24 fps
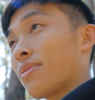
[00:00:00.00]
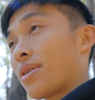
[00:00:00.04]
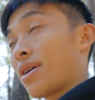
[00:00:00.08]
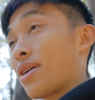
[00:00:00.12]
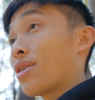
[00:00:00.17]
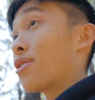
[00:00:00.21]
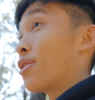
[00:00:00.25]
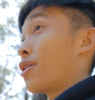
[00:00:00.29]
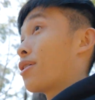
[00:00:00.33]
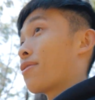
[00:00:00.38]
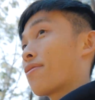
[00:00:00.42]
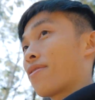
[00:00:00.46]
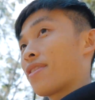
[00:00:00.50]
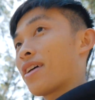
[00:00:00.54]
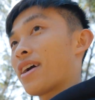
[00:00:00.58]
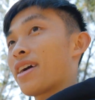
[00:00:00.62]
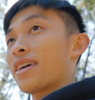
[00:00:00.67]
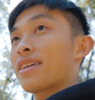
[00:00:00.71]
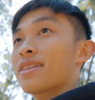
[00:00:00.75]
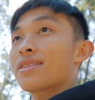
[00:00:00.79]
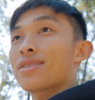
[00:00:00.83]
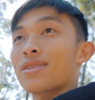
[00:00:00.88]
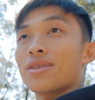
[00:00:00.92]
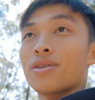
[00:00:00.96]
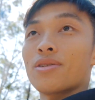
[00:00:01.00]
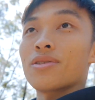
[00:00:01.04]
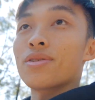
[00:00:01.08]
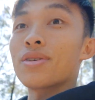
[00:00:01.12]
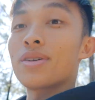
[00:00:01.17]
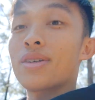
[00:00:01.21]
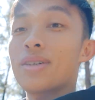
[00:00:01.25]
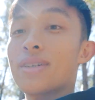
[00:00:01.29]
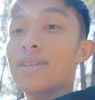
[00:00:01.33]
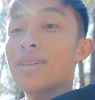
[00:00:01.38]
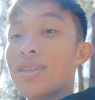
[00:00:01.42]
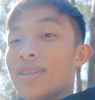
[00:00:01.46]
my third flight, so
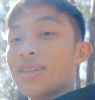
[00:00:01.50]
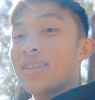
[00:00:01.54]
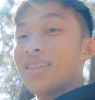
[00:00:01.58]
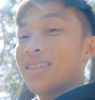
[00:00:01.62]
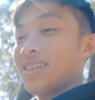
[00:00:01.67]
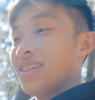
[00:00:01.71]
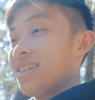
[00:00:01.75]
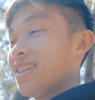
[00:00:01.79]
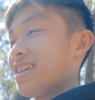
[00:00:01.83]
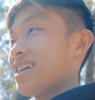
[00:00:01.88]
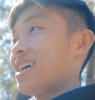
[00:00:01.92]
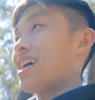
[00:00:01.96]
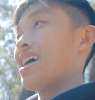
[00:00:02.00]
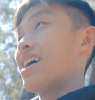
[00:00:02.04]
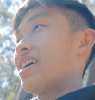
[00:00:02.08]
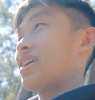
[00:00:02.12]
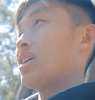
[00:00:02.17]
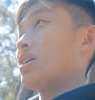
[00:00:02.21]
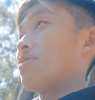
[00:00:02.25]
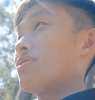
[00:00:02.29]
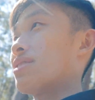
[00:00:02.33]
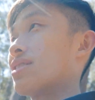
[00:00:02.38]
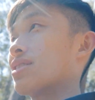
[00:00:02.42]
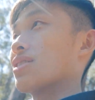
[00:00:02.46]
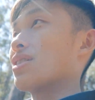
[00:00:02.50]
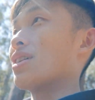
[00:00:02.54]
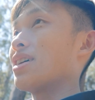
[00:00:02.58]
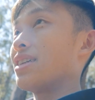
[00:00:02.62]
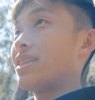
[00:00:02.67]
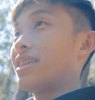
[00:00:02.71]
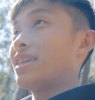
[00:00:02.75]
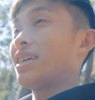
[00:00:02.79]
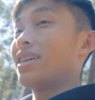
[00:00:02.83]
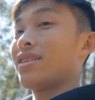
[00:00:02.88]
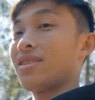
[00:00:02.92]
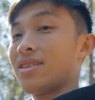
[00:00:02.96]
I don't know if it's a good
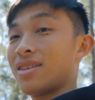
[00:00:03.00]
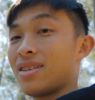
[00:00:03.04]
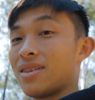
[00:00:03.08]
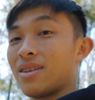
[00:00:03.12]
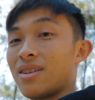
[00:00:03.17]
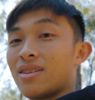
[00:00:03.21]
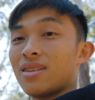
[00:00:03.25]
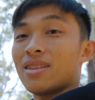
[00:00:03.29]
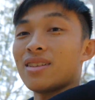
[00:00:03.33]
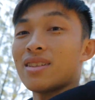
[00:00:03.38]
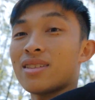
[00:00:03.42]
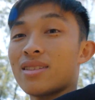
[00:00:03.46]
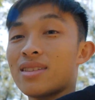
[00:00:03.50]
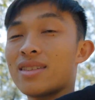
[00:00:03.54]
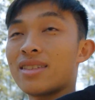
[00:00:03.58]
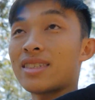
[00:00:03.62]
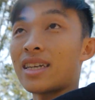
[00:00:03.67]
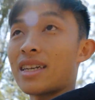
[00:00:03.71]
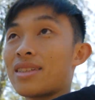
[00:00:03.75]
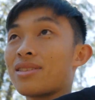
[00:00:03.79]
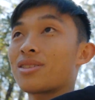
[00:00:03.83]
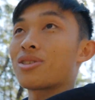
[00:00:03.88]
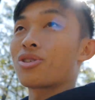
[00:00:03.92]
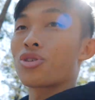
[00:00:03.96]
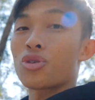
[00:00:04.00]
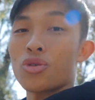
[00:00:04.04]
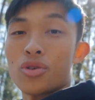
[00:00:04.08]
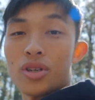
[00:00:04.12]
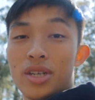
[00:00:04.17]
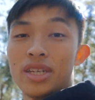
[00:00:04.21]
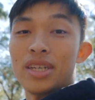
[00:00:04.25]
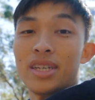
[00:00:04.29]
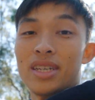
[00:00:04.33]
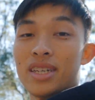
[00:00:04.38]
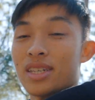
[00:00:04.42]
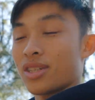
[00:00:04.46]
idea in this dense
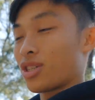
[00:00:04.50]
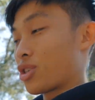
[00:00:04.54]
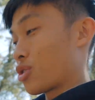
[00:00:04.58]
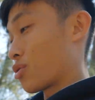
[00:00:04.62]
tree and